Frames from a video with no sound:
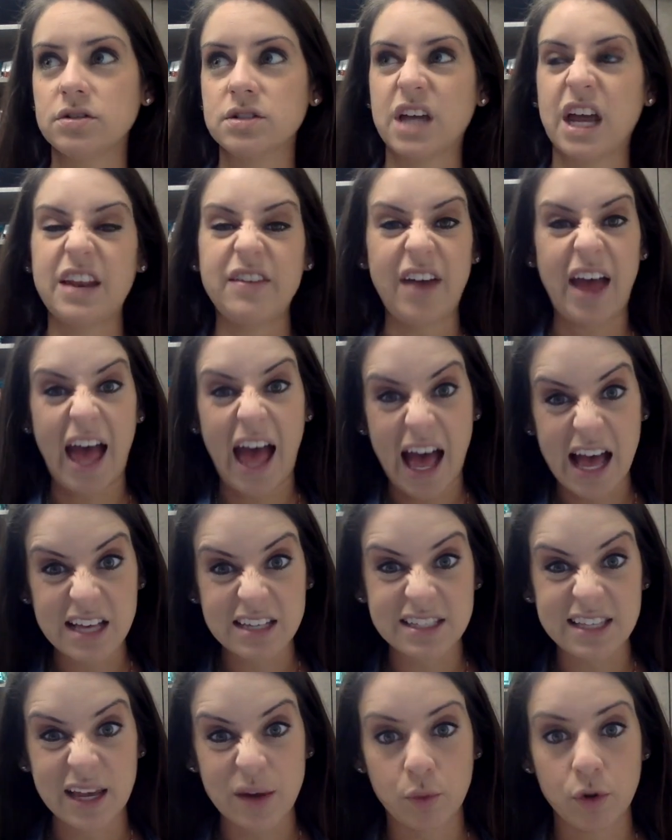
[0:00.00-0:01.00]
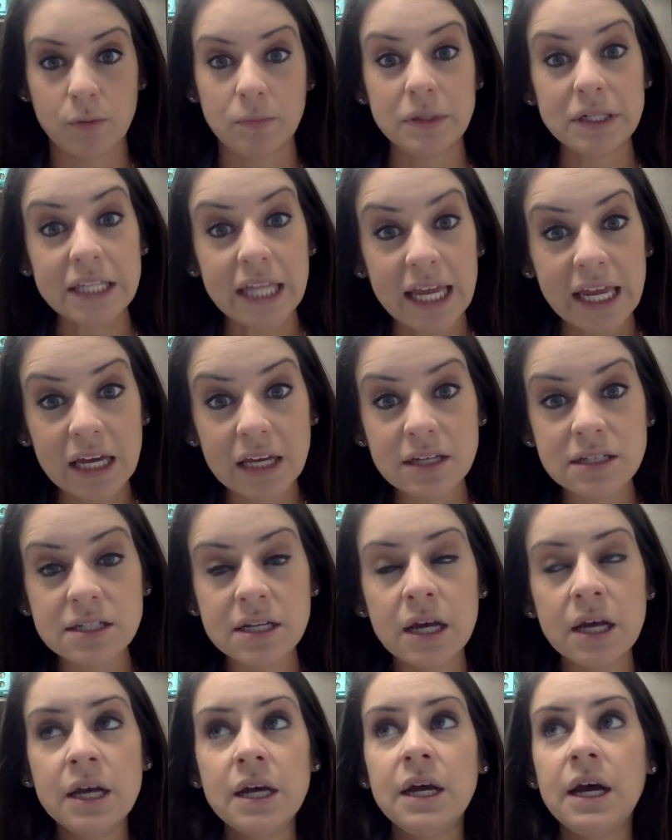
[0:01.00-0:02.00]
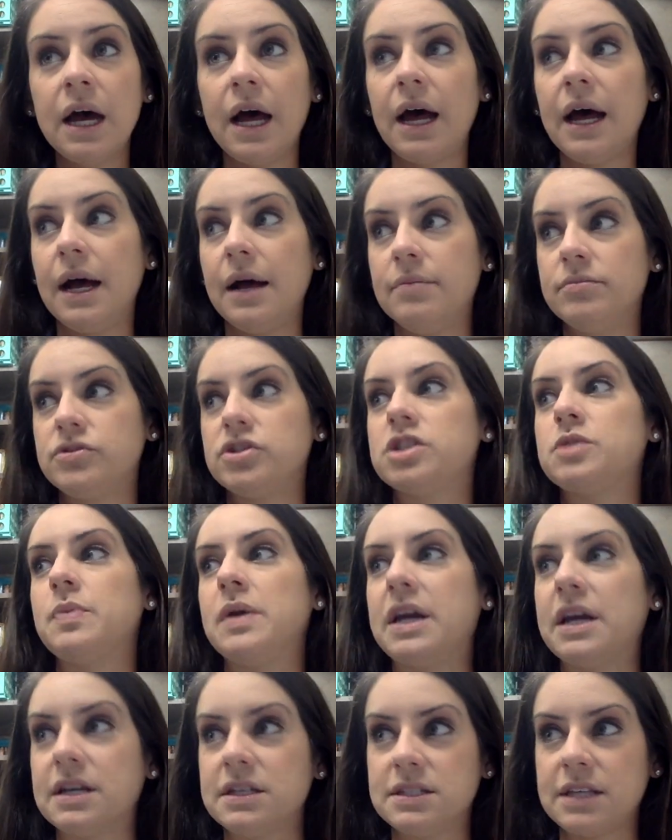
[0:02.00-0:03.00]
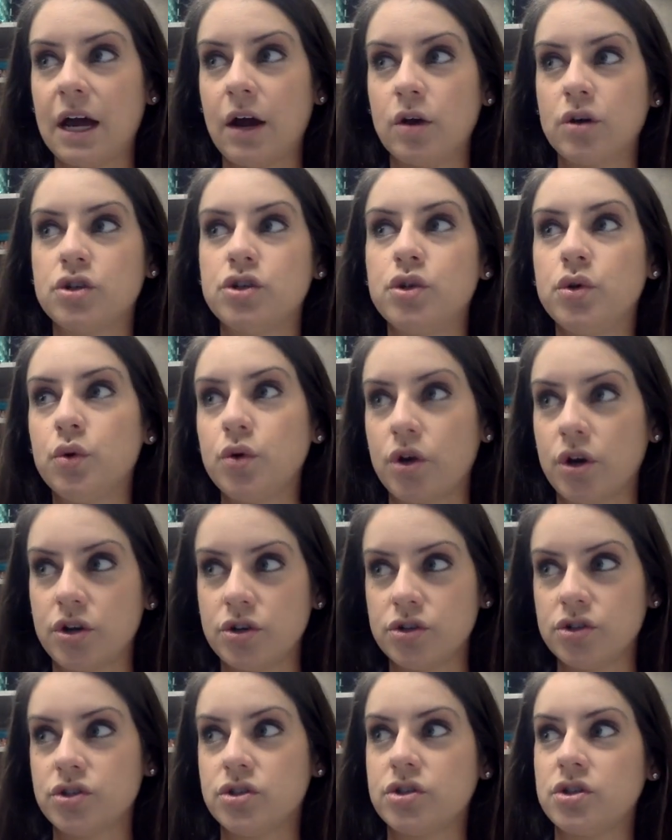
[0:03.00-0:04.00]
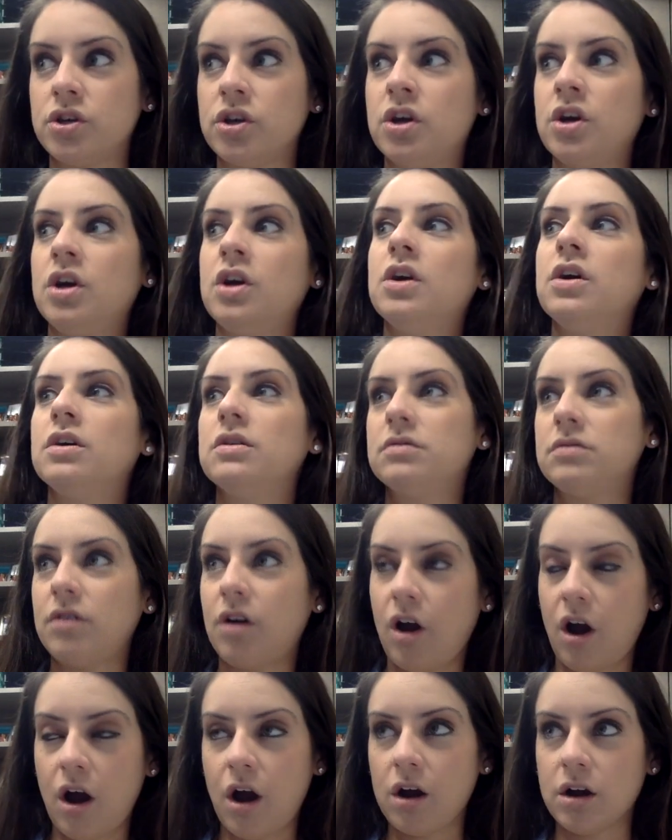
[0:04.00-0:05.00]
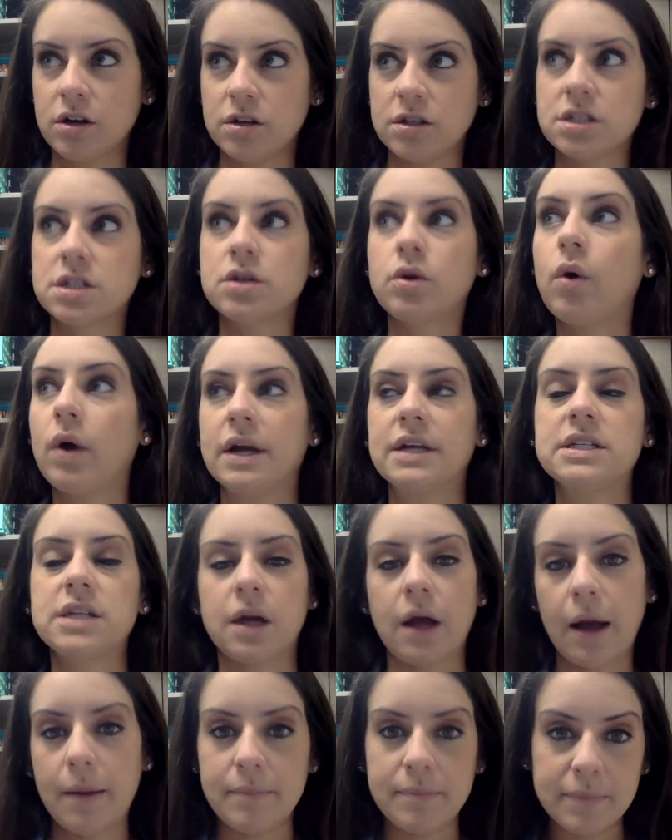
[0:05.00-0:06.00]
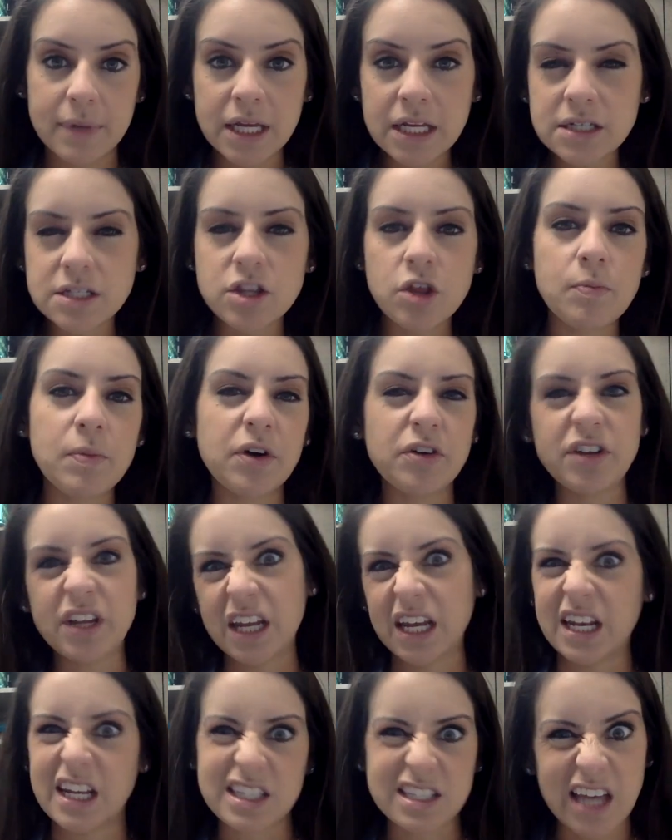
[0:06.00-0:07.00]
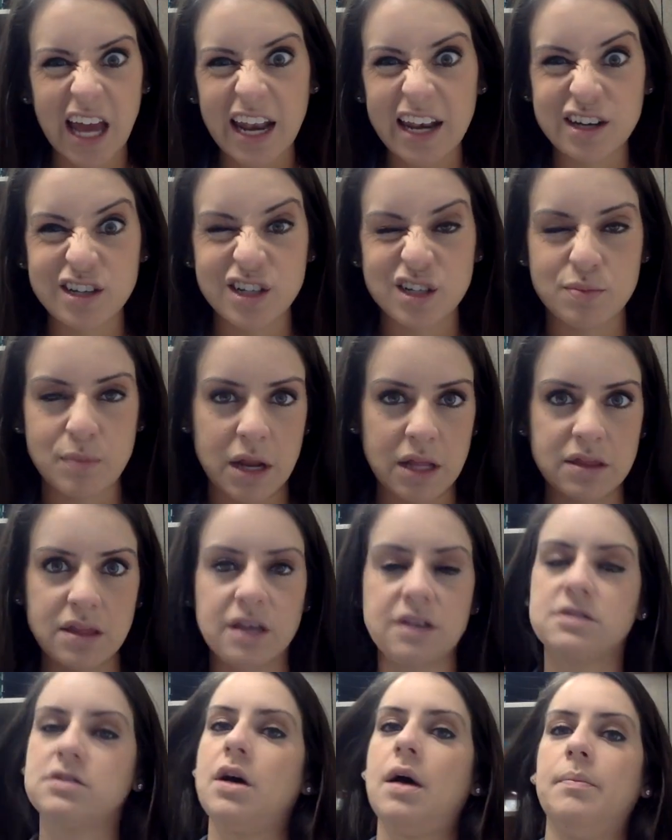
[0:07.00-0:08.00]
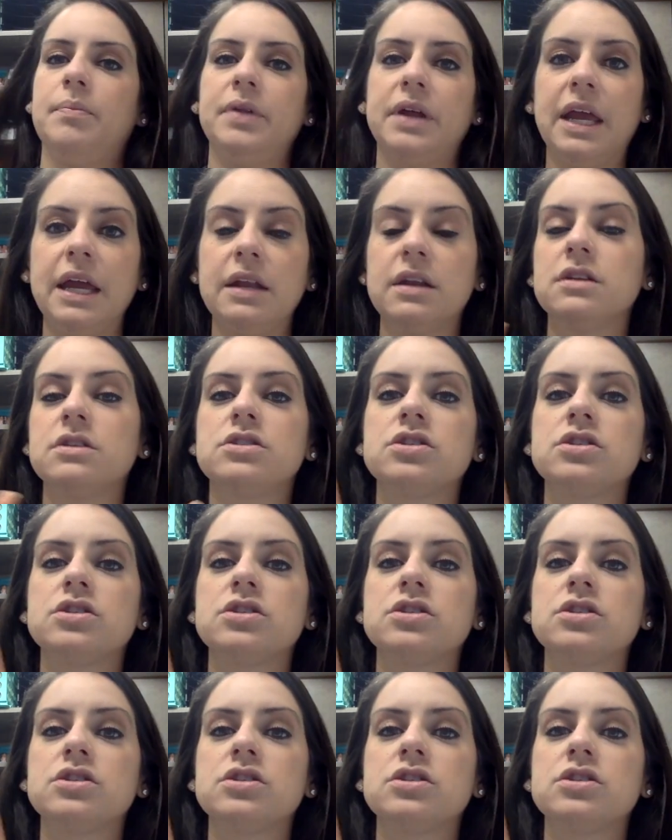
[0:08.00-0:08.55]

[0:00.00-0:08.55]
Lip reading: kind of as they were planned, just because our tutors aren't going to come into the building and it's kind of just made things complicated.